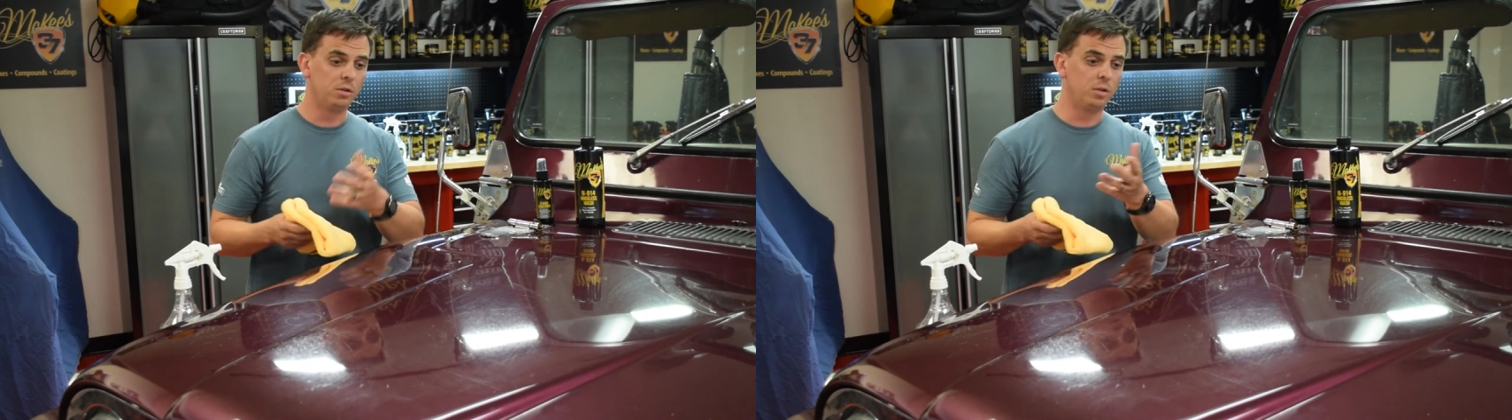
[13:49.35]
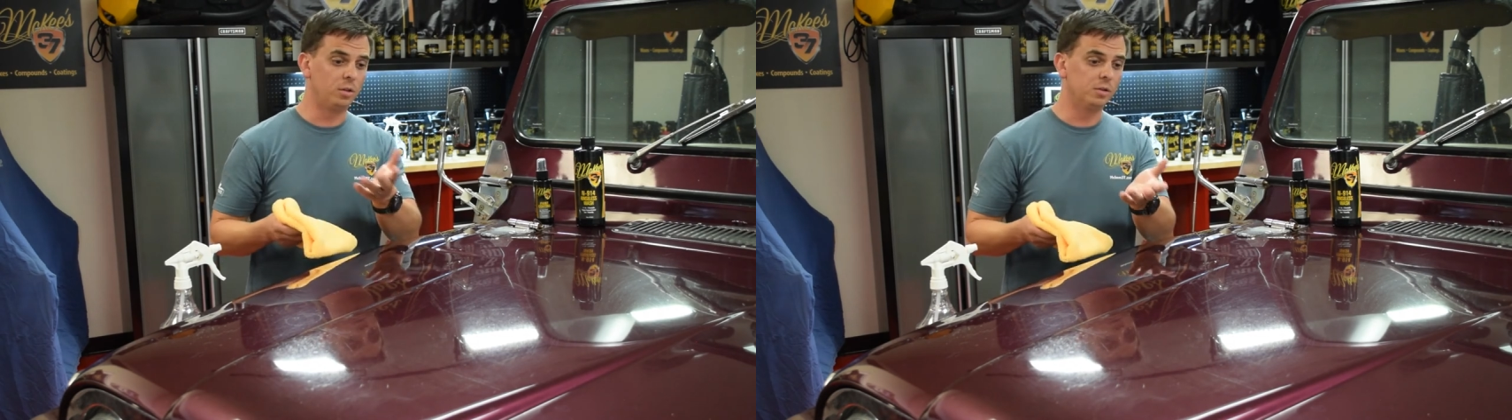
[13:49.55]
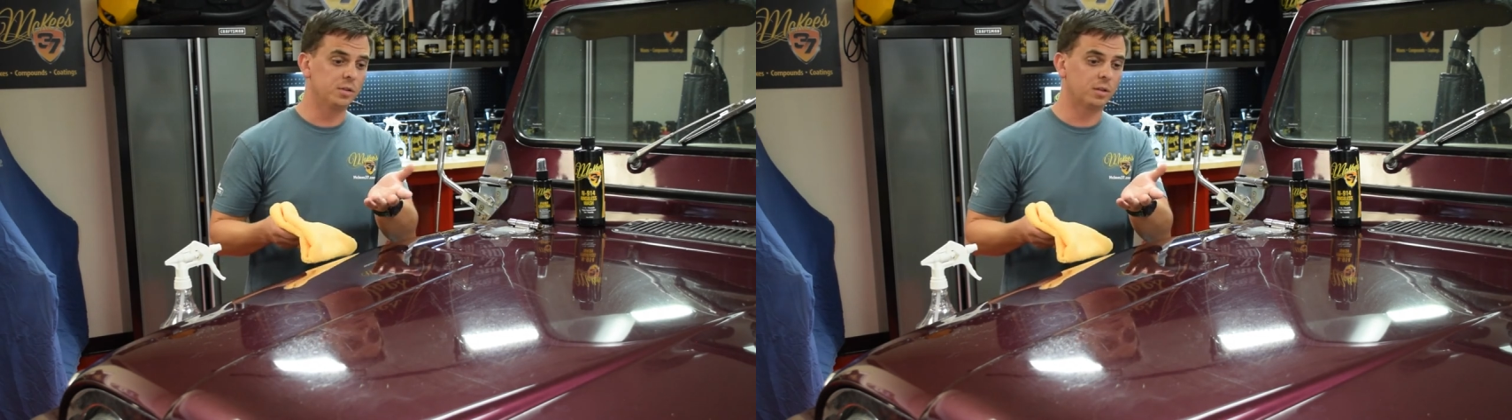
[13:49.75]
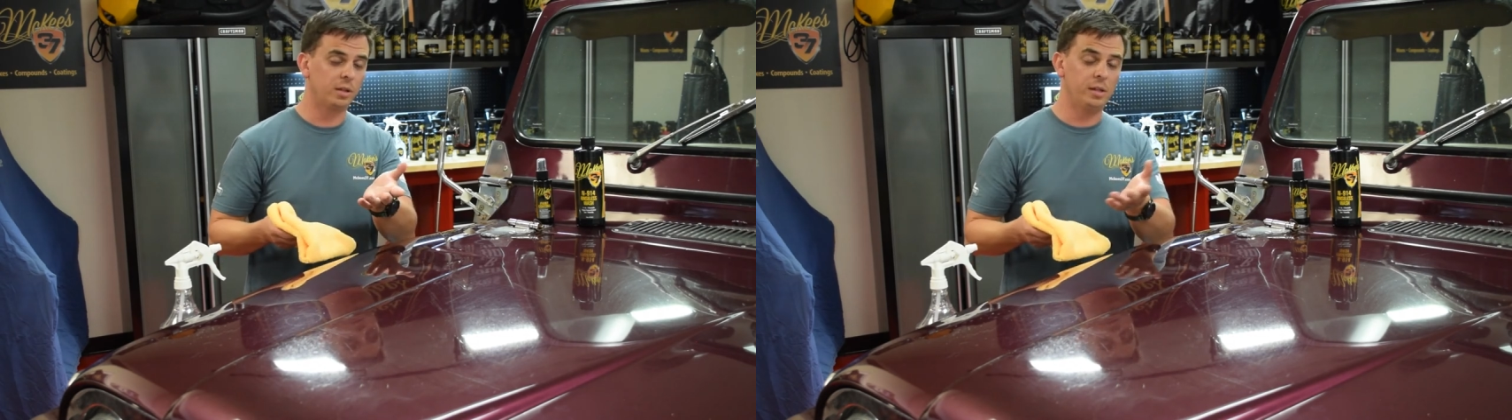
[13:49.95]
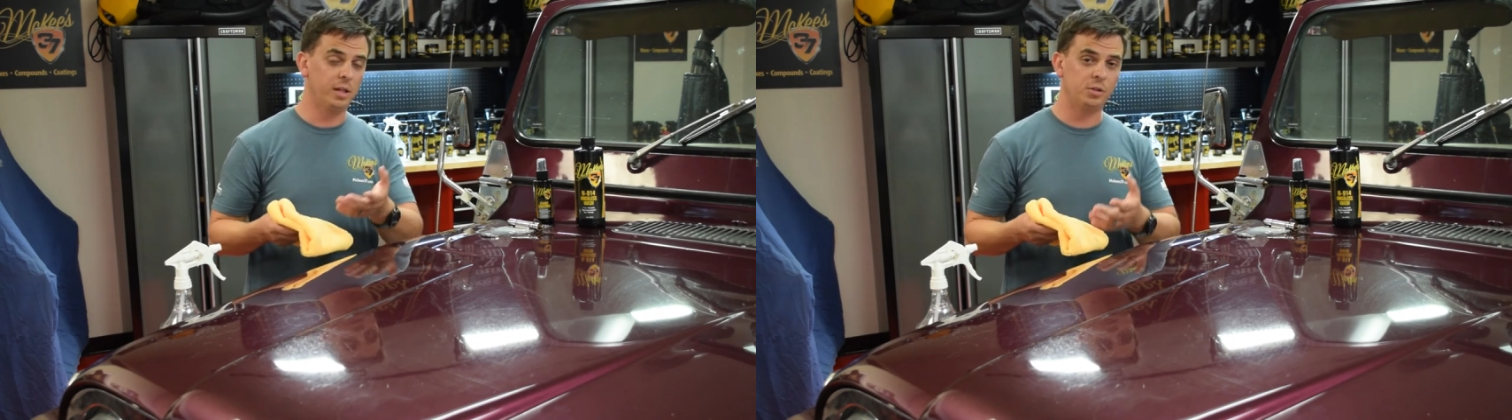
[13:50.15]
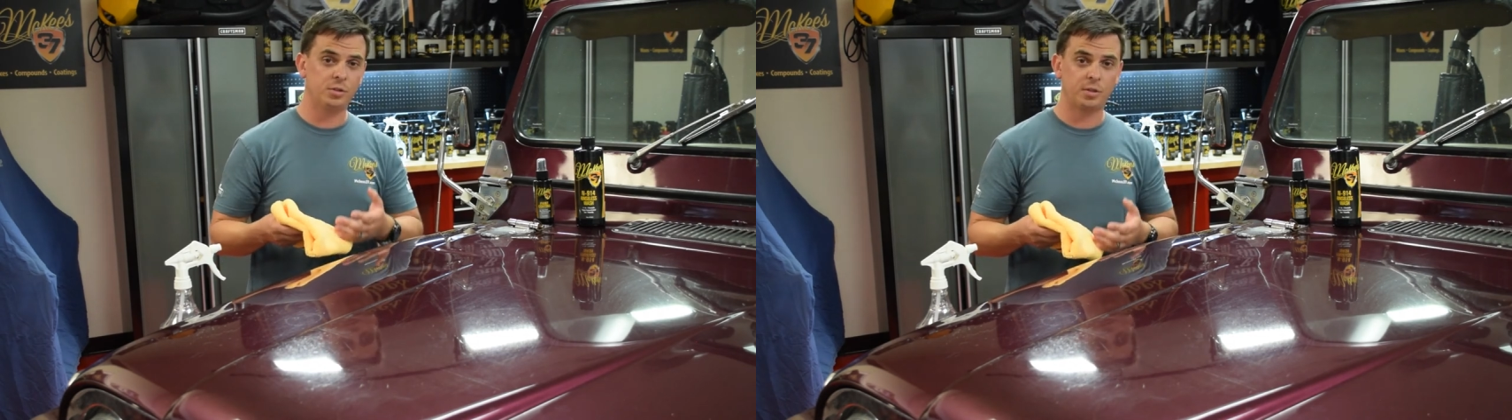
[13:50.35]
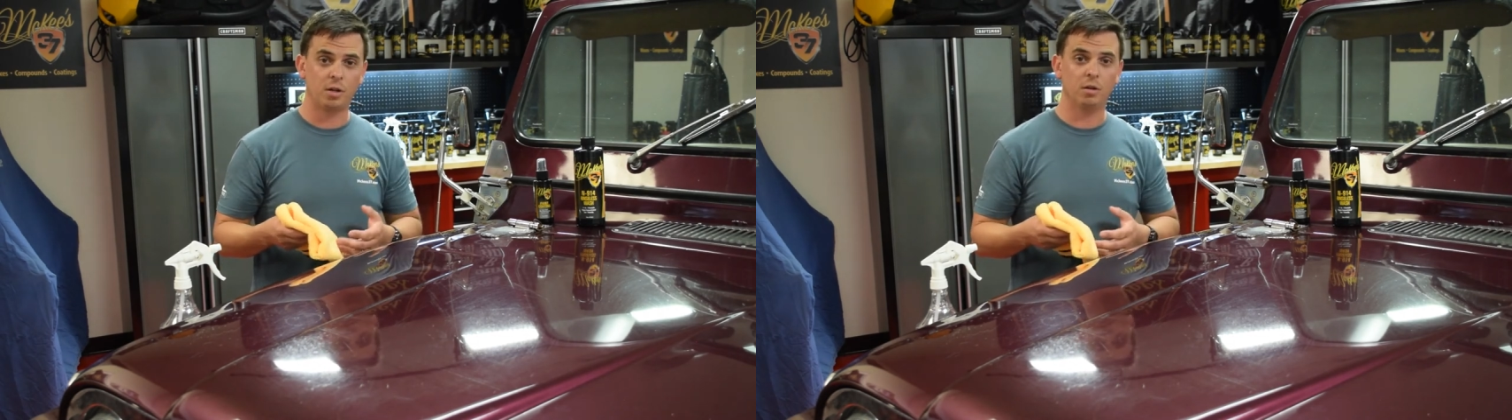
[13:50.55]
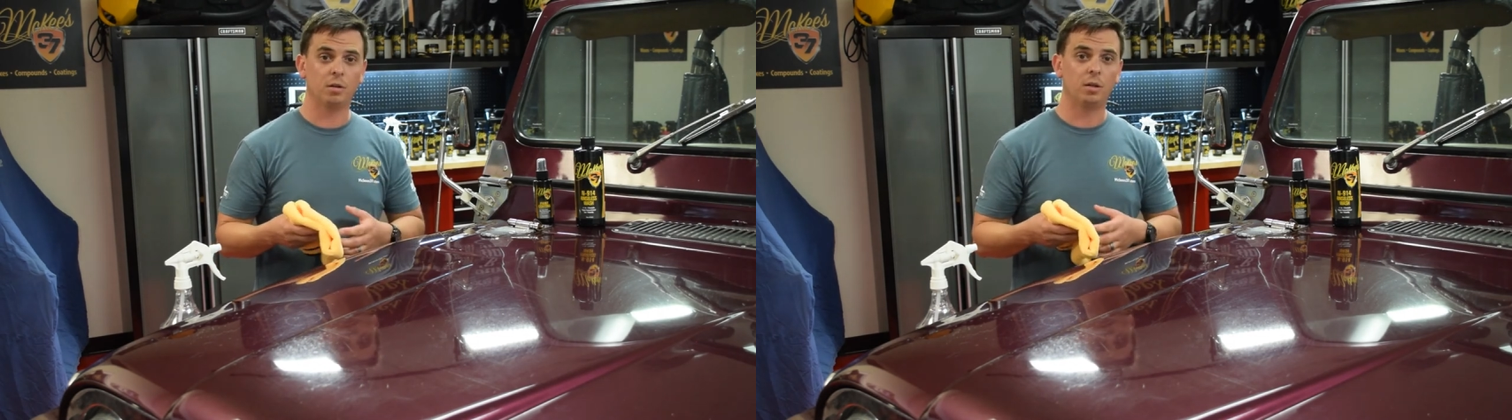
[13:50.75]
You can use it to clean engines
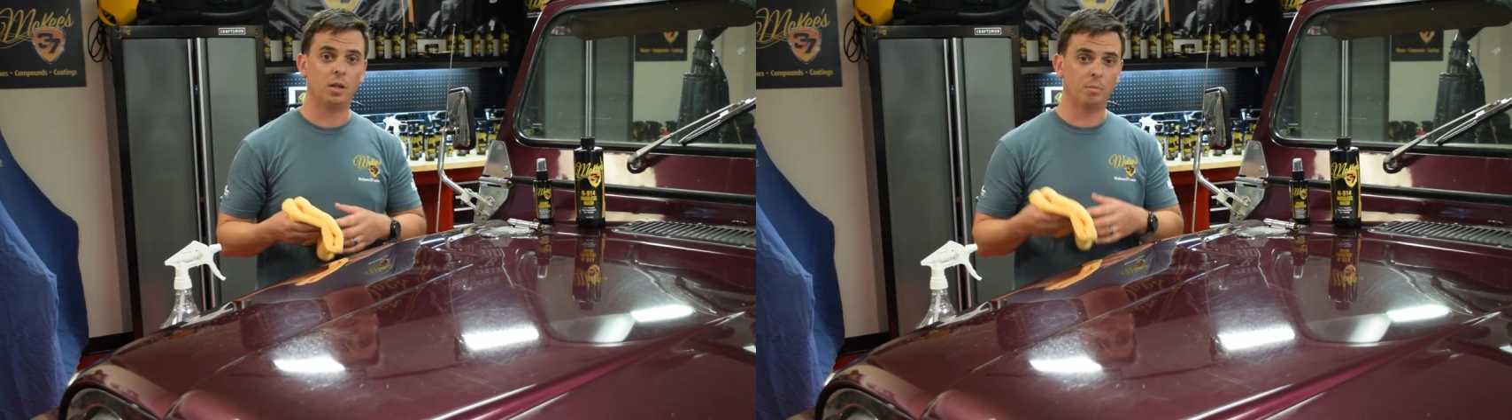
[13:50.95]
that are